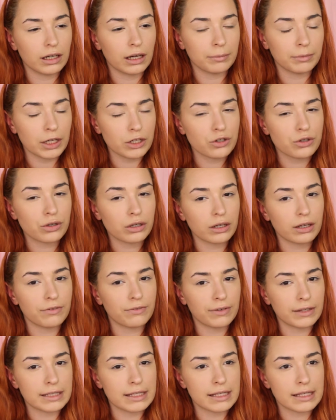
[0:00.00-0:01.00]
I'm not sure
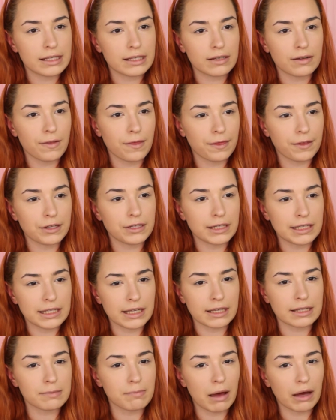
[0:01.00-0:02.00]
if it's
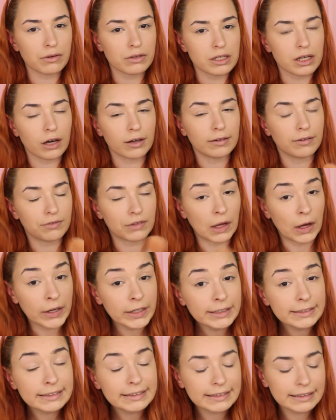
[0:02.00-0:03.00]
36 pounds kind of
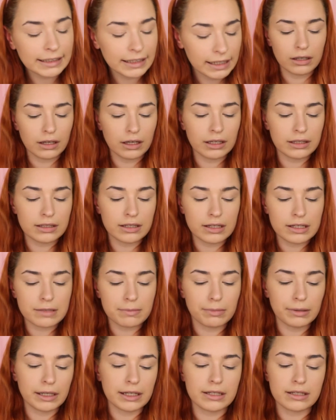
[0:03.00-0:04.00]
nice. It does
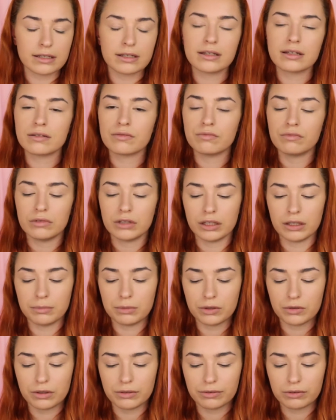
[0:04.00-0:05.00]
blend really
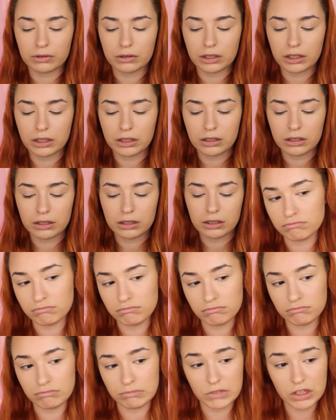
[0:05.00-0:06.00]
beautifully.
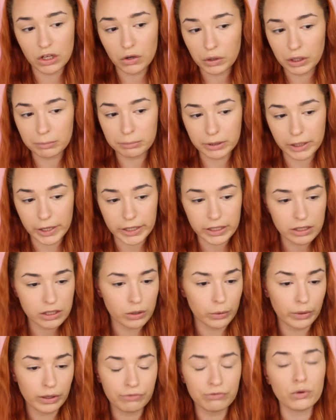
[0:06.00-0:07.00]
No complaints,
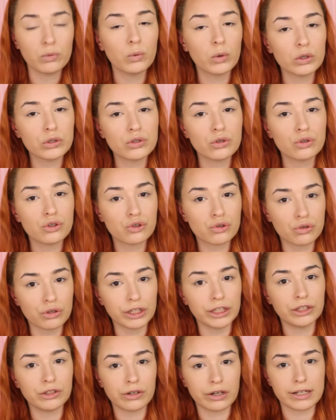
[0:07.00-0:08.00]
so if you want to
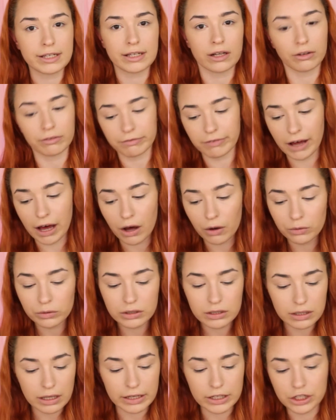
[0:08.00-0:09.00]
treat yourself
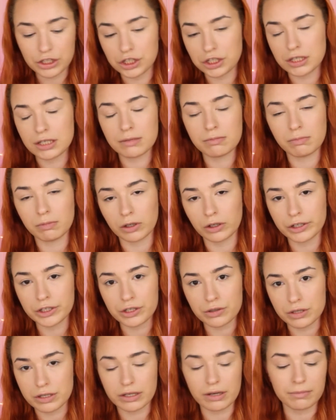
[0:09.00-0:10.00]
out and just
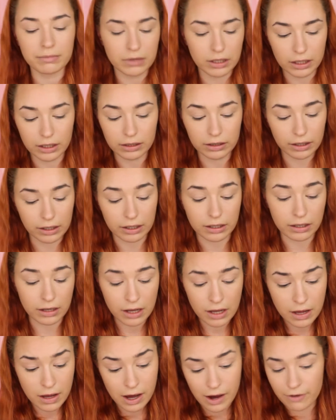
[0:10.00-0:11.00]
splurge on something, then
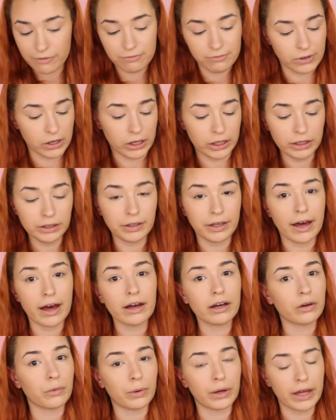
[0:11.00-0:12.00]
fine,
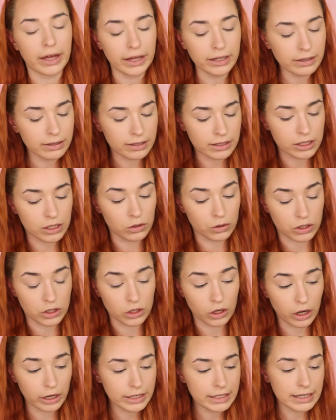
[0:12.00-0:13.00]
yeah, go ahead. This looks
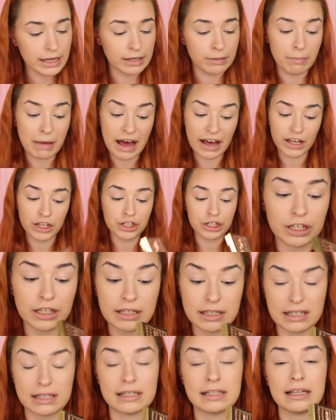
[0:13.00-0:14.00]
nice and the packaging
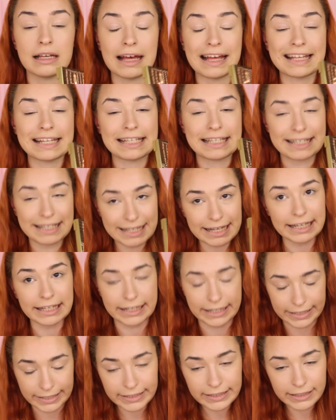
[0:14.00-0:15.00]
is
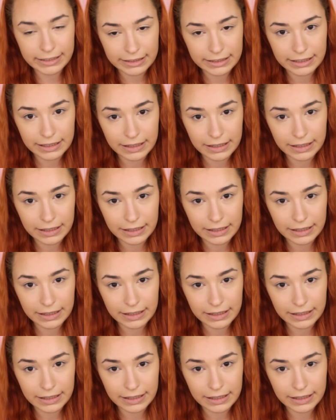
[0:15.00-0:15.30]
sickening,